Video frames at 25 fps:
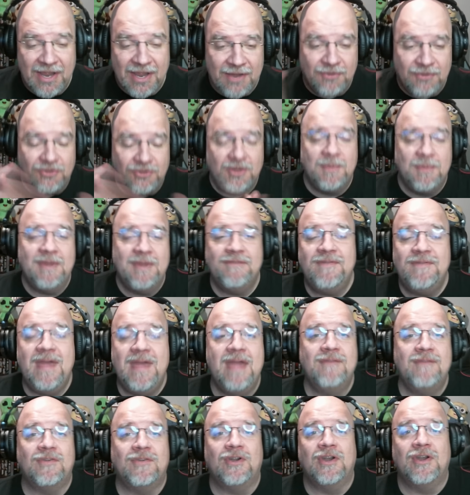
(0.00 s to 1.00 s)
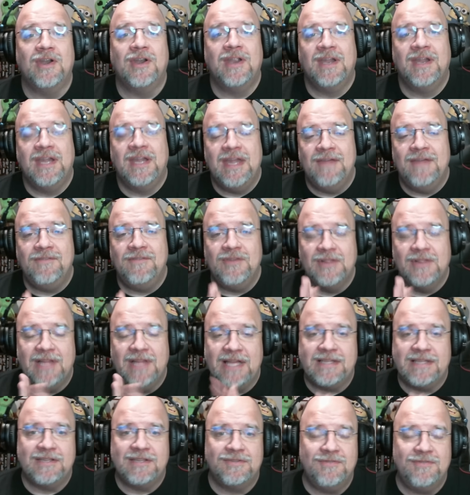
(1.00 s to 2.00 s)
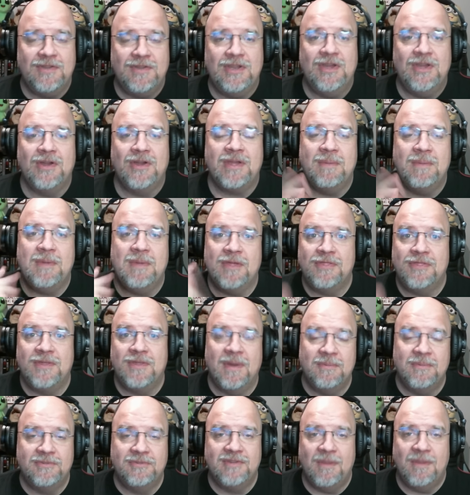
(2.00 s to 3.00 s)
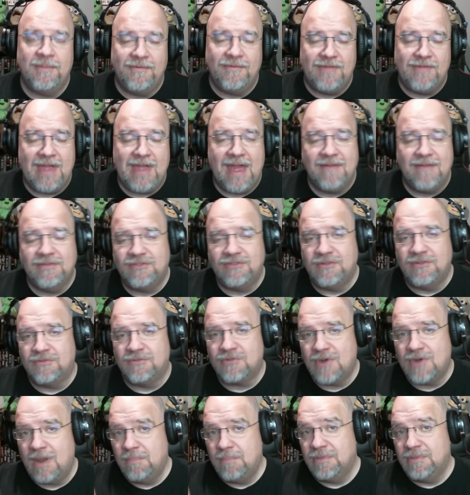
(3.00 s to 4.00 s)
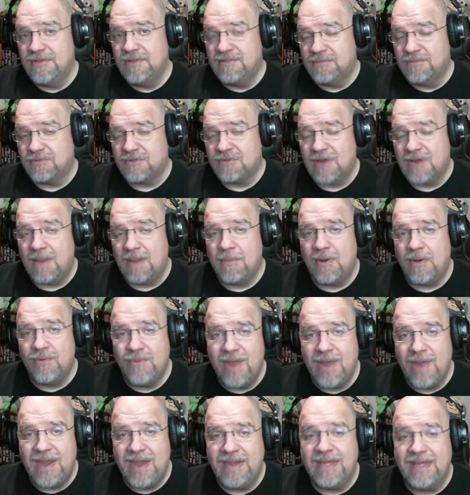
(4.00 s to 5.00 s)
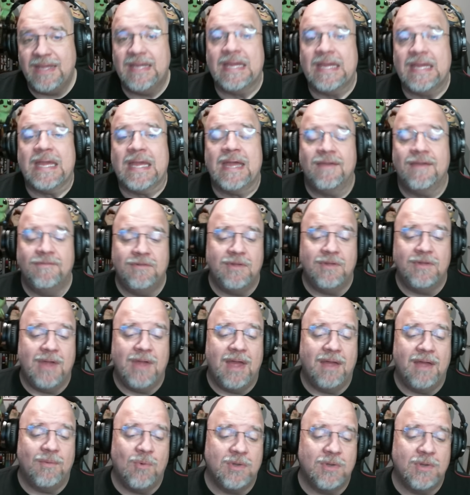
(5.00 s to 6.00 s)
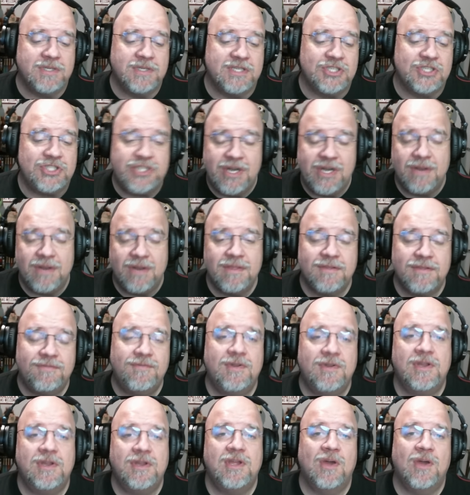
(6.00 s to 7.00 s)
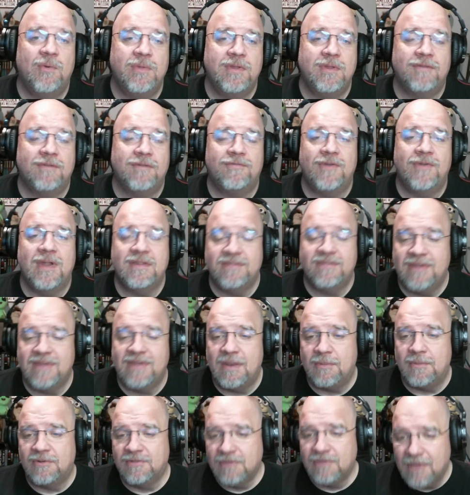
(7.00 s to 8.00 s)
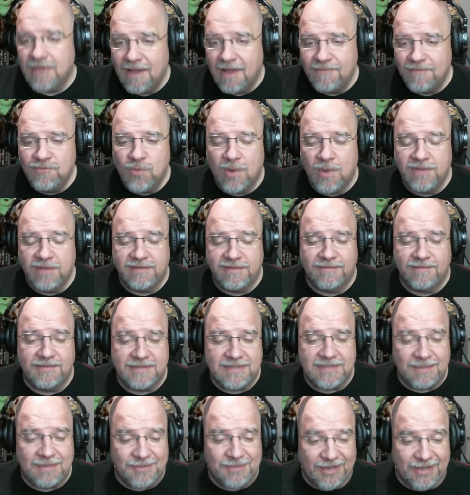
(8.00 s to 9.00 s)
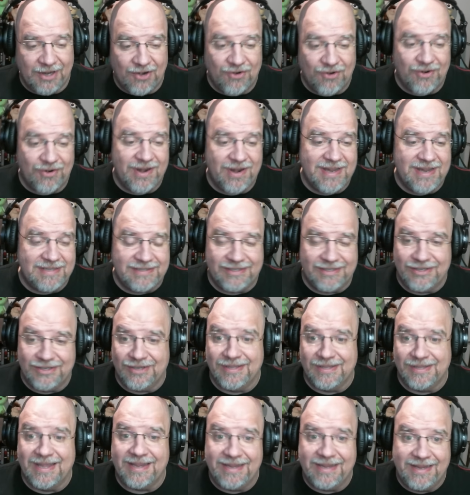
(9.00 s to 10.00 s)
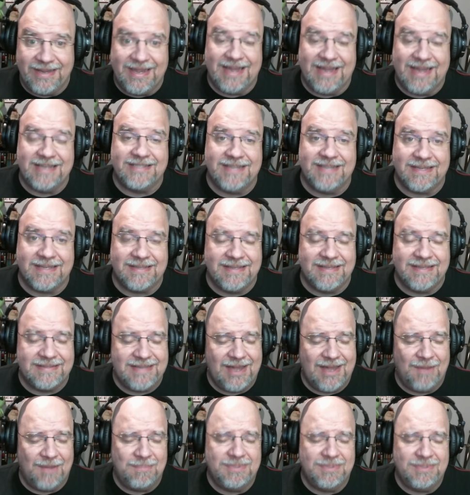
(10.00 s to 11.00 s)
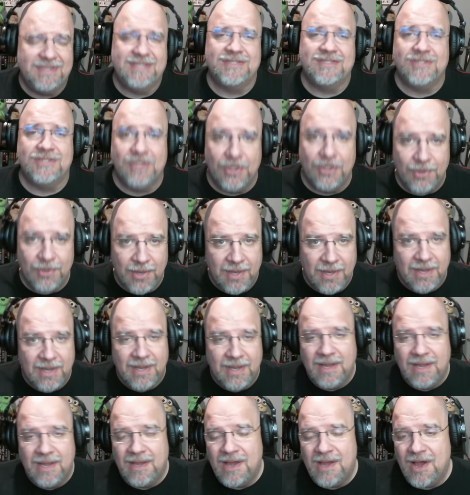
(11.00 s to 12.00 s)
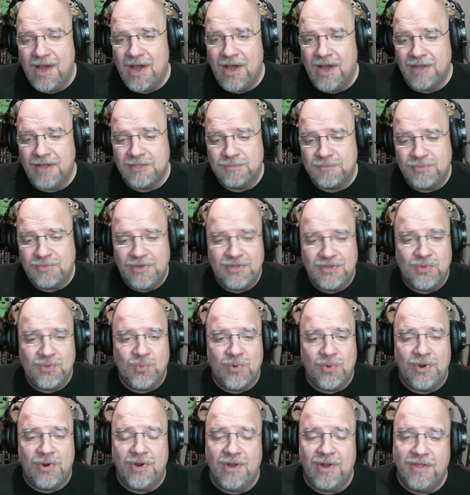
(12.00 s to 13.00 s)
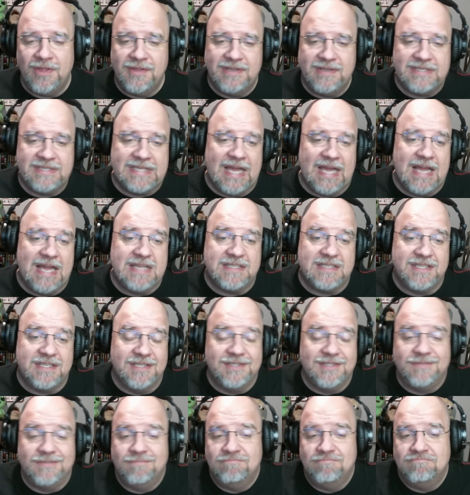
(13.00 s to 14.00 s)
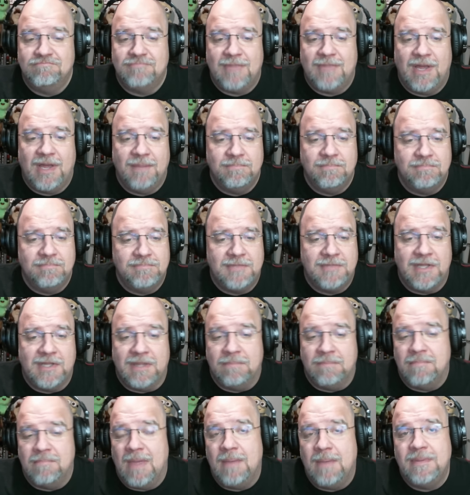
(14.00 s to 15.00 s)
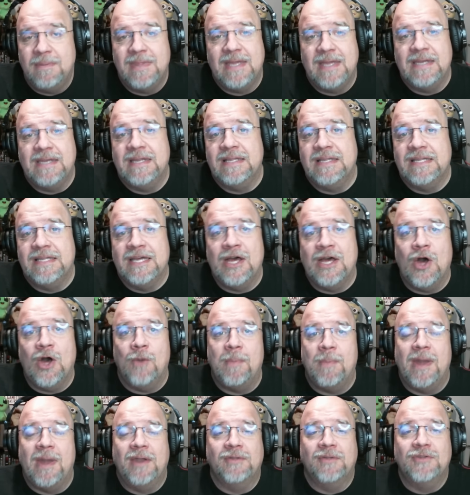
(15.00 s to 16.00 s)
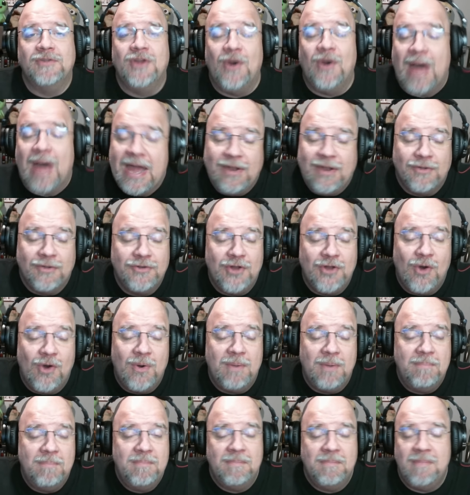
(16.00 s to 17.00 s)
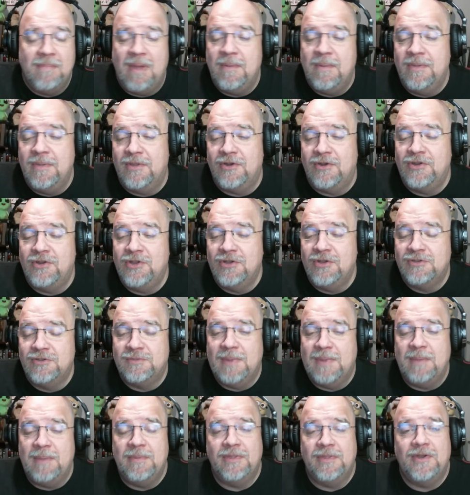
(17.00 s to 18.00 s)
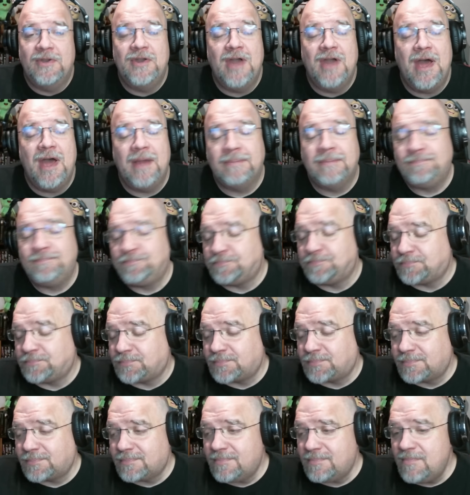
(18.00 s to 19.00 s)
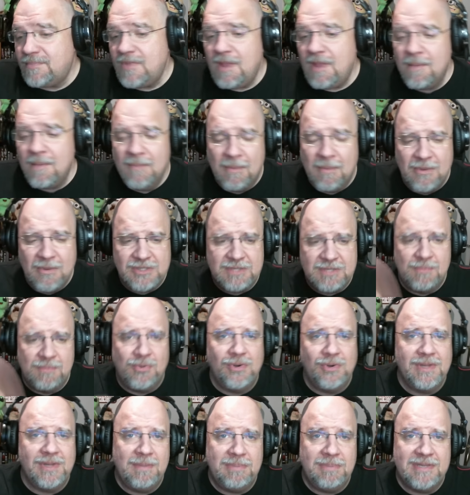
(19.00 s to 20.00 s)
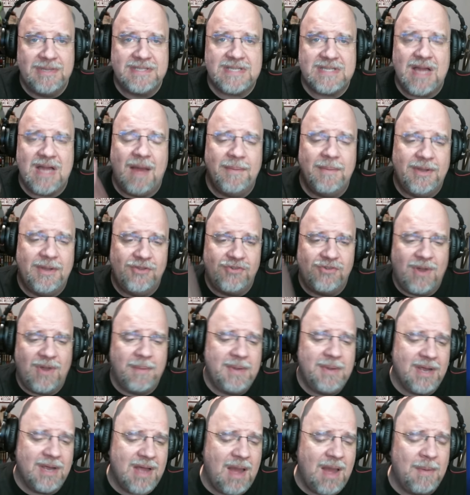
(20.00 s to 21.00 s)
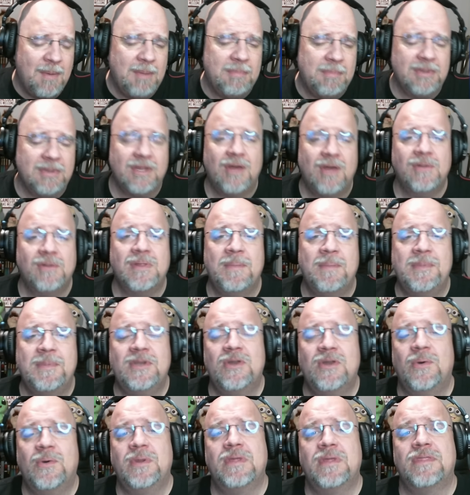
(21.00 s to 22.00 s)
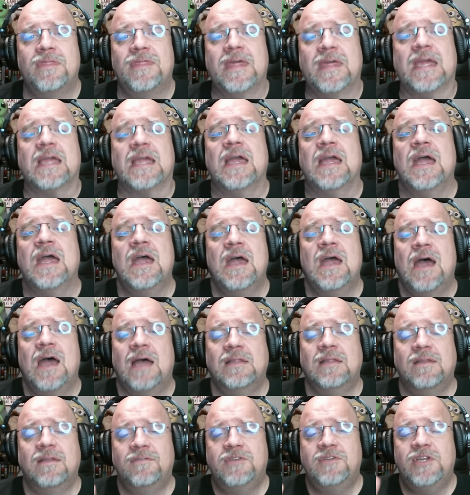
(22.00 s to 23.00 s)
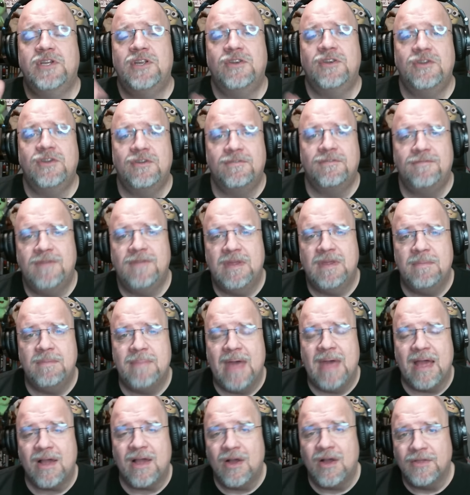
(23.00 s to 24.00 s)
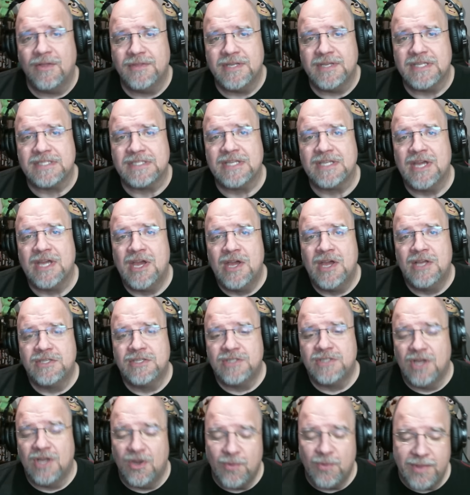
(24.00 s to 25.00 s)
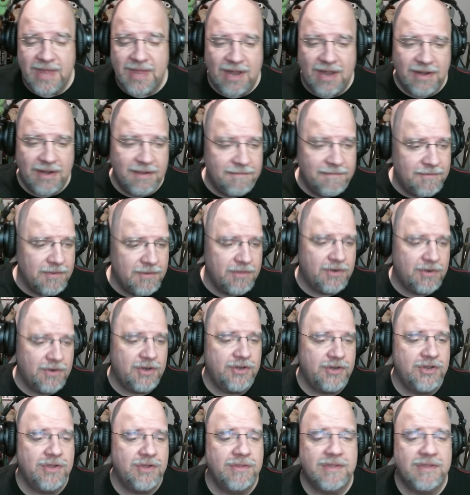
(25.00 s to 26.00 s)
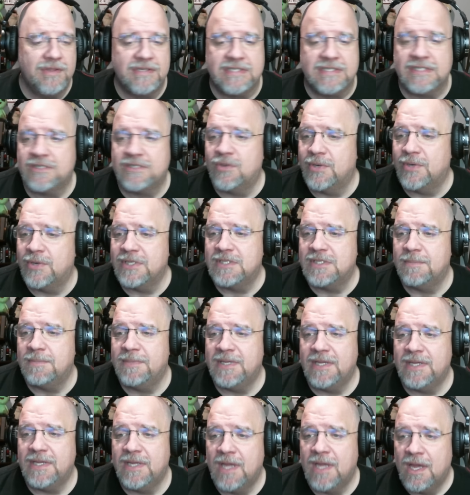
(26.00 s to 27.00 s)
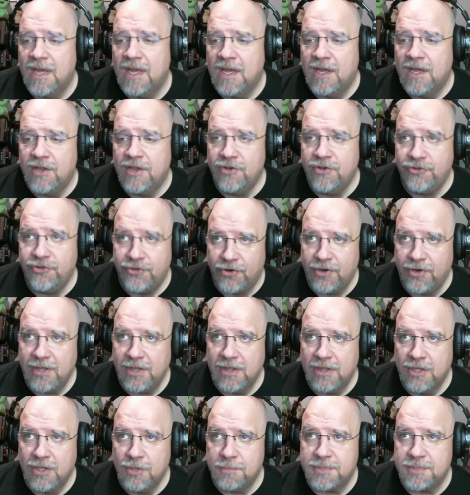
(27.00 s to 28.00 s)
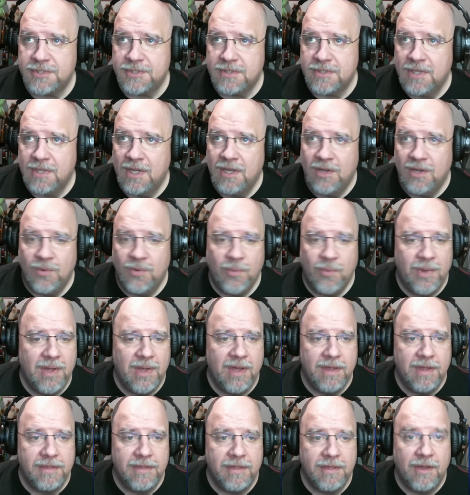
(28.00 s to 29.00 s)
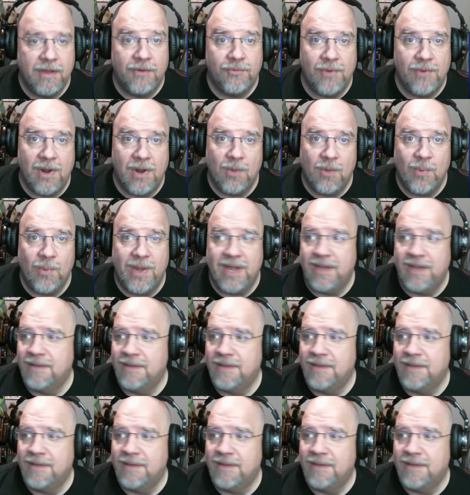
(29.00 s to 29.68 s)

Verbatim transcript: Do me a favor. If you like this video, give me a thumbs up. If you haven't subscribed, please subscribe already. If you want to share this video with your friends, neighbors, loved ones, if it's something crazy and you're like, you got to check this out, please do. Uh, spread the word on these guys because I'm Maybe they need the help. I don't know. I don't know them. Maybe they're huge. Maybe they're not. But most importantly, please comment. Drop me a comment below. Let me know what you think. I'd love to hear your feedback on this. So without any further ado, this is going to be Dirty Loops with Runaway.